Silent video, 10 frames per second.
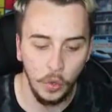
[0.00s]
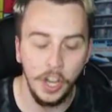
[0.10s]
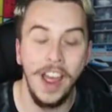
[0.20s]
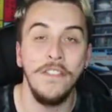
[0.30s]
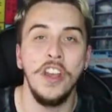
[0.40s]
We're
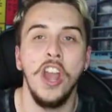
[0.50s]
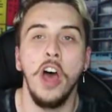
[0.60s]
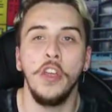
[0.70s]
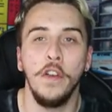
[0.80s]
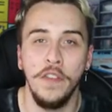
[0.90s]
gonna have
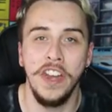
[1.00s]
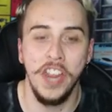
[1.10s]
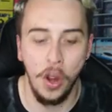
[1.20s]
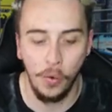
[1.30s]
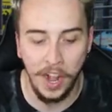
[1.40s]
another
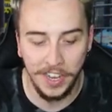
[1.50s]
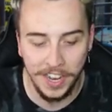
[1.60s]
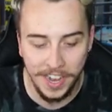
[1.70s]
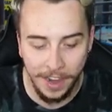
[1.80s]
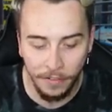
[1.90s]
video where I
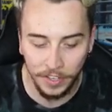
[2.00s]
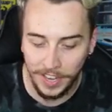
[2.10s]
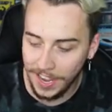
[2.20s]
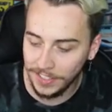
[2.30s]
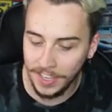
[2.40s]
can never
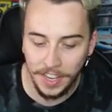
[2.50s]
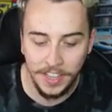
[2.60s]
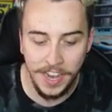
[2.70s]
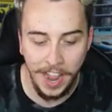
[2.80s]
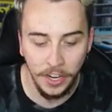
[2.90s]
guess
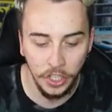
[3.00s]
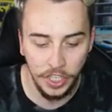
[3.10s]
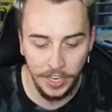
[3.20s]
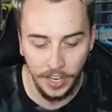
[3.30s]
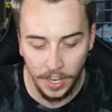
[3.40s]
the
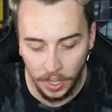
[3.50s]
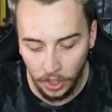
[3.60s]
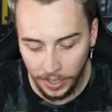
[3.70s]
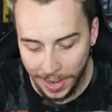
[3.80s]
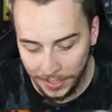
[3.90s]
energy.
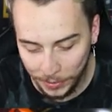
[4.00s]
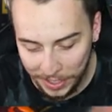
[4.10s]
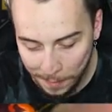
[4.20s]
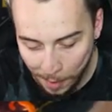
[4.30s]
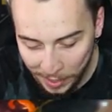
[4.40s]
Look, as we
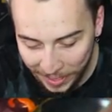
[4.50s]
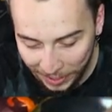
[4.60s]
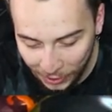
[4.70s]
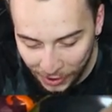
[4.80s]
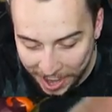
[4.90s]
come on
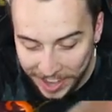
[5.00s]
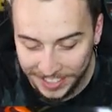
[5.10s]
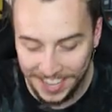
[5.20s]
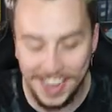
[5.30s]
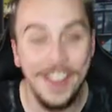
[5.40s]
that
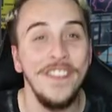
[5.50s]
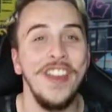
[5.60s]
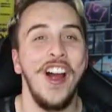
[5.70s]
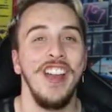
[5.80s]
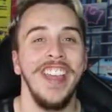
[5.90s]
crazy
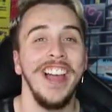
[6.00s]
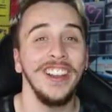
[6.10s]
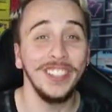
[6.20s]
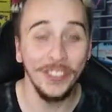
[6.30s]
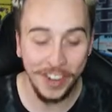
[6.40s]
EVR, that
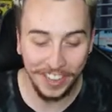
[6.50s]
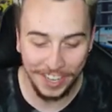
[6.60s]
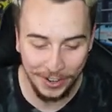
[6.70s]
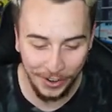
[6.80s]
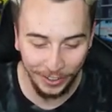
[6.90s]
looks
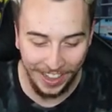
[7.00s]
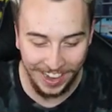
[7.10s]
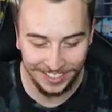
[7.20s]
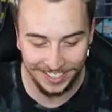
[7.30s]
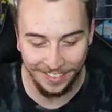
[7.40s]
really cool
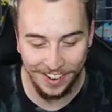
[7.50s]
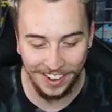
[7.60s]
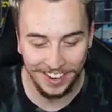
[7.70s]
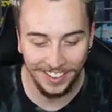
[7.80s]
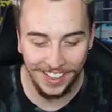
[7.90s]
actually, I'm
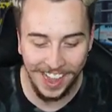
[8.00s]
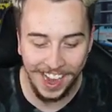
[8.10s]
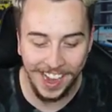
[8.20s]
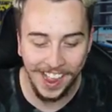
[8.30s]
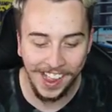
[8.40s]
not gonna
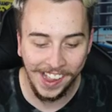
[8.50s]
lie.